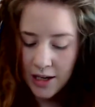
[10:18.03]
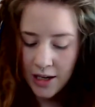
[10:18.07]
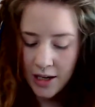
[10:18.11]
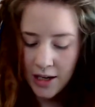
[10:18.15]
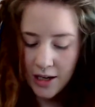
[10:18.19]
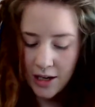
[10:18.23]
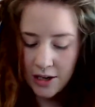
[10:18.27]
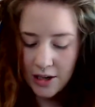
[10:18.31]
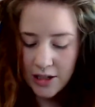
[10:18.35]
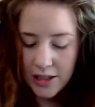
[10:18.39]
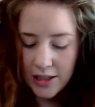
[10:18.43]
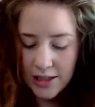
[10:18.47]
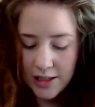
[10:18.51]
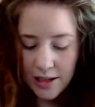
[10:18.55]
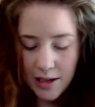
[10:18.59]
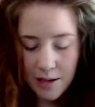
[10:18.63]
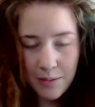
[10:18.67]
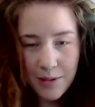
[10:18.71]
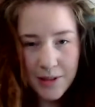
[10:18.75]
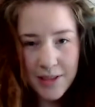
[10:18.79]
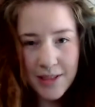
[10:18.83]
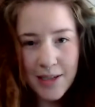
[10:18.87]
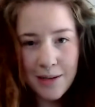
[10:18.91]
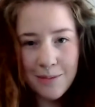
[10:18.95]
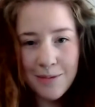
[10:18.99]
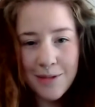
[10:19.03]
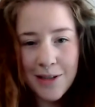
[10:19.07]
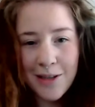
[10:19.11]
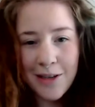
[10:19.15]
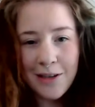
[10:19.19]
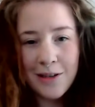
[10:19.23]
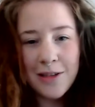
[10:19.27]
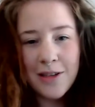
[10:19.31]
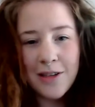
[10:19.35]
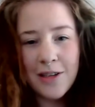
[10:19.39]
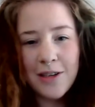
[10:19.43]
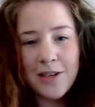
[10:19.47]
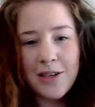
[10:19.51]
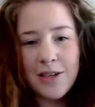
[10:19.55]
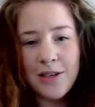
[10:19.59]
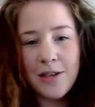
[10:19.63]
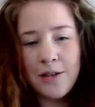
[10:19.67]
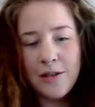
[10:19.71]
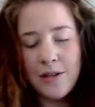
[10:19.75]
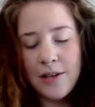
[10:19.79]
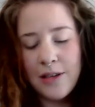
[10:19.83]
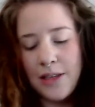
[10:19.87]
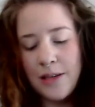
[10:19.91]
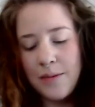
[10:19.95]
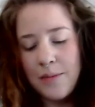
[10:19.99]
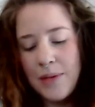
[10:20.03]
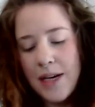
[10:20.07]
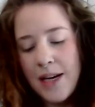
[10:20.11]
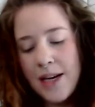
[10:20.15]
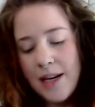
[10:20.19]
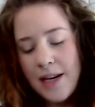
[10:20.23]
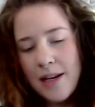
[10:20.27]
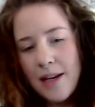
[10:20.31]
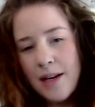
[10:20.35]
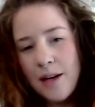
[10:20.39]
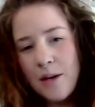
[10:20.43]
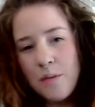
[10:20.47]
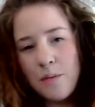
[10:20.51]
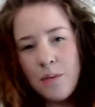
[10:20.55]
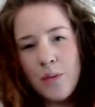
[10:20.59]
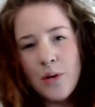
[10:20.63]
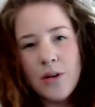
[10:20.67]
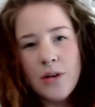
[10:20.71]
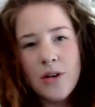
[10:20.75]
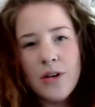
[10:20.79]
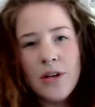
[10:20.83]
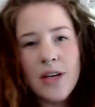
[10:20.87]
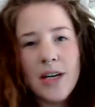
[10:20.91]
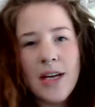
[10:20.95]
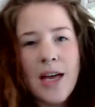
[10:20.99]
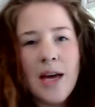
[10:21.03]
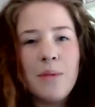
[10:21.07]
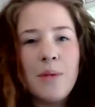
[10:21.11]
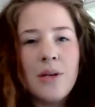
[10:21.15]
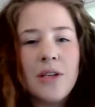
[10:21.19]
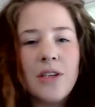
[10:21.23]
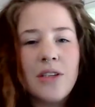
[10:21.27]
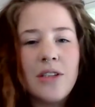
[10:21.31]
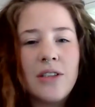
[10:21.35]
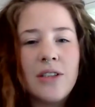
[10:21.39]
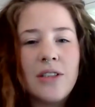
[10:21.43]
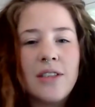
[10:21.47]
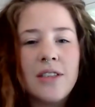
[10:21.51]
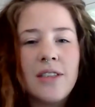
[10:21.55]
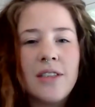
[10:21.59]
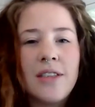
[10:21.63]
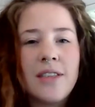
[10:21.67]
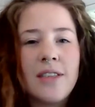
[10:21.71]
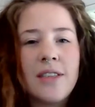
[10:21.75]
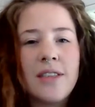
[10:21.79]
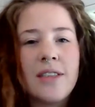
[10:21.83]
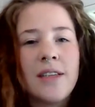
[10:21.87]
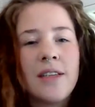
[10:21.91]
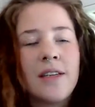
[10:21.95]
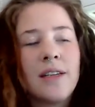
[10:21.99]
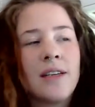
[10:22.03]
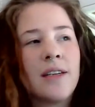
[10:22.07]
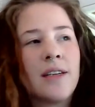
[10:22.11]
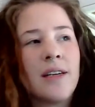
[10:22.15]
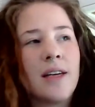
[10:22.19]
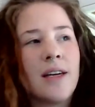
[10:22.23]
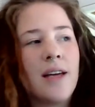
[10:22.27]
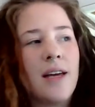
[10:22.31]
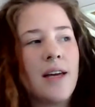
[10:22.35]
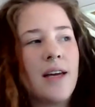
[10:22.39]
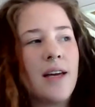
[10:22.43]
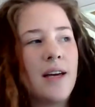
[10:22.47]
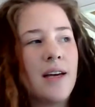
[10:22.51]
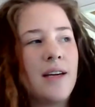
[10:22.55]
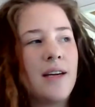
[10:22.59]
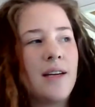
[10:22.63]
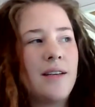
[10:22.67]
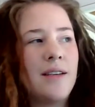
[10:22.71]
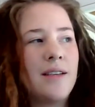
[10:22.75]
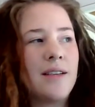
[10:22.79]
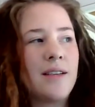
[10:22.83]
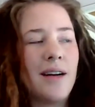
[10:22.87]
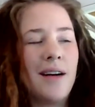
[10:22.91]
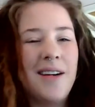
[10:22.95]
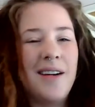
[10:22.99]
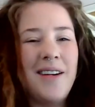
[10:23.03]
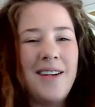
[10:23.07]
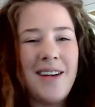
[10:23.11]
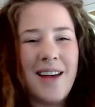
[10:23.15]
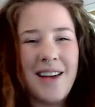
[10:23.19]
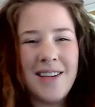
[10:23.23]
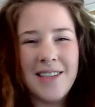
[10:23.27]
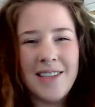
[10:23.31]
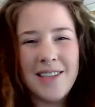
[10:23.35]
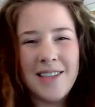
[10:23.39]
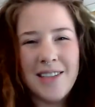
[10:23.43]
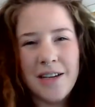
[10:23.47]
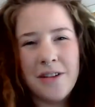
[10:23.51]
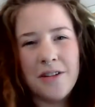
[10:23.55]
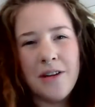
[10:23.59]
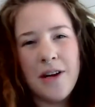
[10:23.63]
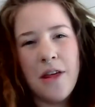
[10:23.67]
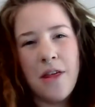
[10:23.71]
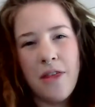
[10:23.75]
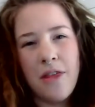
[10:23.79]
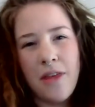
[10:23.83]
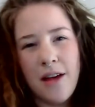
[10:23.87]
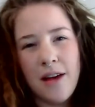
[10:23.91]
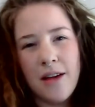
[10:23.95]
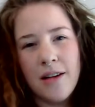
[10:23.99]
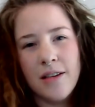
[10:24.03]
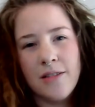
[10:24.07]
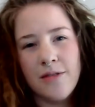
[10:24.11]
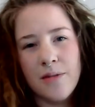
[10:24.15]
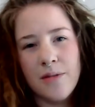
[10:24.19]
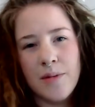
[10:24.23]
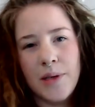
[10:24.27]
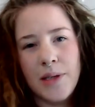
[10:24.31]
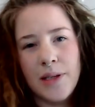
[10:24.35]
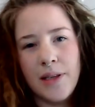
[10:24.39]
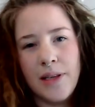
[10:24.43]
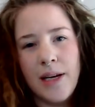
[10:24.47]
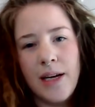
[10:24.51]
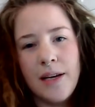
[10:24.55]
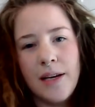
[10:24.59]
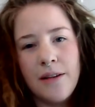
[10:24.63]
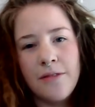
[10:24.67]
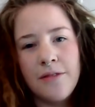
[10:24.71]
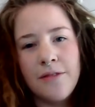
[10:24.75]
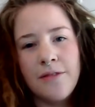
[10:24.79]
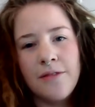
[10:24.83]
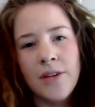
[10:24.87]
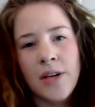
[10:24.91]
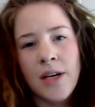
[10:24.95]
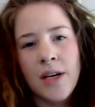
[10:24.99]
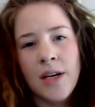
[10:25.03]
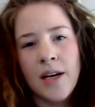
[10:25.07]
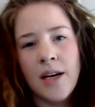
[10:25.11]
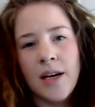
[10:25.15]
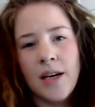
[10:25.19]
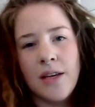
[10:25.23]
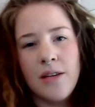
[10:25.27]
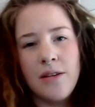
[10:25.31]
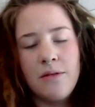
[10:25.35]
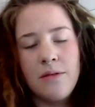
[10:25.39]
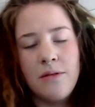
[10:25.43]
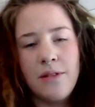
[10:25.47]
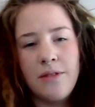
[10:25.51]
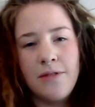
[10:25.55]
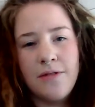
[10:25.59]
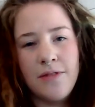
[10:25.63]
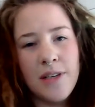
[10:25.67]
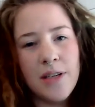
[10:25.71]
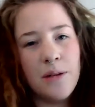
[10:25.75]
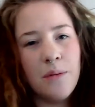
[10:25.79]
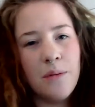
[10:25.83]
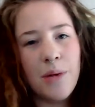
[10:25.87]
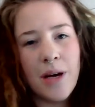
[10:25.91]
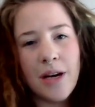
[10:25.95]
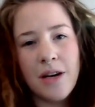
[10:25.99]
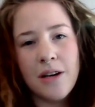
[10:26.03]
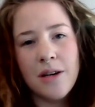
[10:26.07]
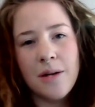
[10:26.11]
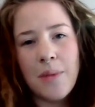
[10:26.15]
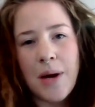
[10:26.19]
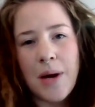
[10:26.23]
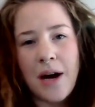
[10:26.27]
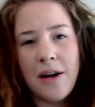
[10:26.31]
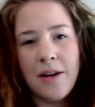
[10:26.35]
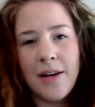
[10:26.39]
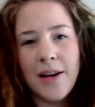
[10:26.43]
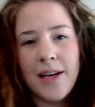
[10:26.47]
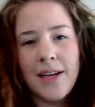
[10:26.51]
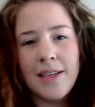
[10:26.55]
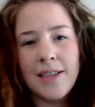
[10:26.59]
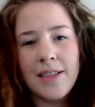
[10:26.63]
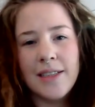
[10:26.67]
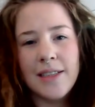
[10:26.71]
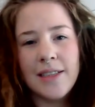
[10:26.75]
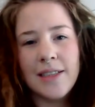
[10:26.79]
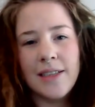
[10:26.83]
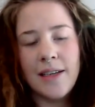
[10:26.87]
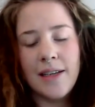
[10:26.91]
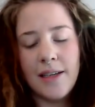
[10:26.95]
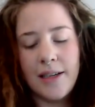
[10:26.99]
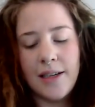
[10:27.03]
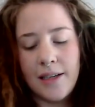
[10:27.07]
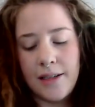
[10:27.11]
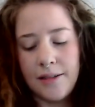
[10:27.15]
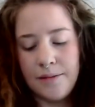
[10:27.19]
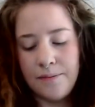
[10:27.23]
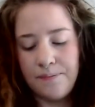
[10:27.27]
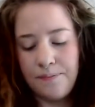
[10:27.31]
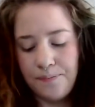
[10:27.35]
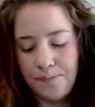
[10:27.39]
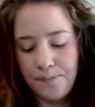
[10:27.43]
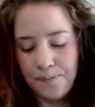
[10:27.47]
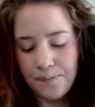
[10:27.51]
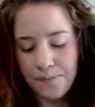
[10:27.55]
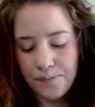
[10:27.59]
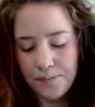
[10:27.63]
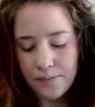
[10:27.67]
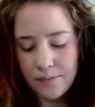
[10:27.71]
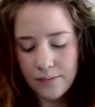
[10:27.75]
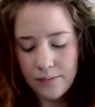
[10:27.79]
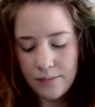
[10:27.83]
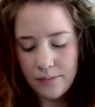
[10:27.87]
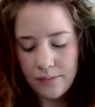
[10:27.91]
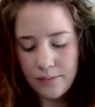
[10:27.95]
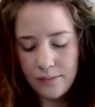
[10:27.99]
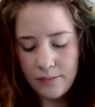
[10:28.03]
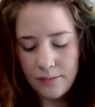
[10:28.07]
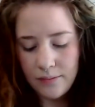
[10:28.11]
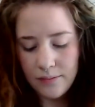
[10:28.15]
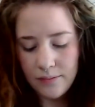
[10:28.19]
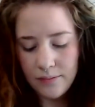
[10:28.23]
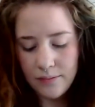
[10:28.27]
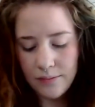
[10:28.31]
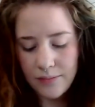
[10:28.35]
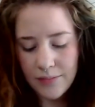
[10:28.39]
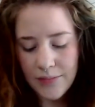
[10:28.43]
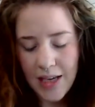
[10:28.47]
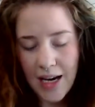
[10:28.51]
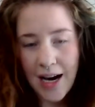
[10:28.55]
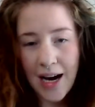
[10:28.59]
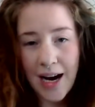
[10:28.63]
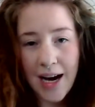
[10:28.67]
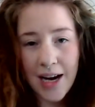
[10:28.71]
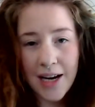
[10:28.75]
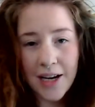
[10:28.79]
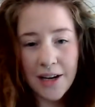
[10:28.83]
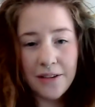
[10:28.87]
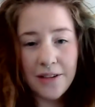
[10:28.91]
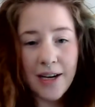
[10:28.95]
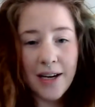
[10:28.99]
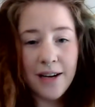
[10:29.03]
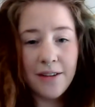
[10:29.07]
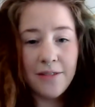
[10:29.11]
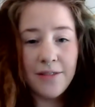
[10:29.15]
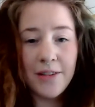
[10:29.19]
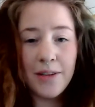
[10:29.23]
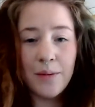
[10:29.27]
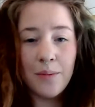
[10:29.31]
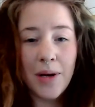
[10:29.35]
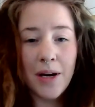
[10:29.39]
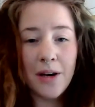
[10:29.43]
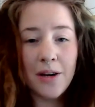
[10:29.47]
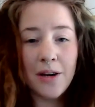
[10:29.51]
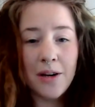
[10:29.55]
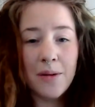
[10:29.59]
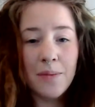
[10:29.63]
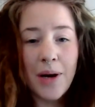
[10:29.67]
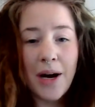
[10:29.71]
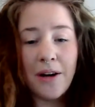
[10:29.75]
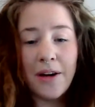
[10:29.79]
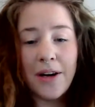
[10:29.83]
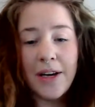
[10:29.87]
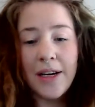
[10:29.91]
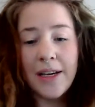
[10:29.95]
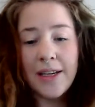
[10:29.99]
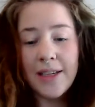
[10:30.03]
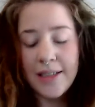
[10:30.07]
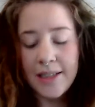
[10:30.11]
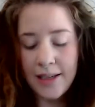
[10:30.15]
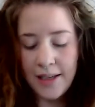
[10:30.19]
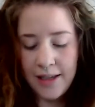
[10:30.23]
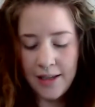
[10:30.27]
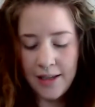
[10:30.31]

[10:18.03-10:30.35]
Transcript: You're just a couple steps closer to eliminating more chemicals and unnecessary things from your life. You will feel better about it. I know I feel better about it.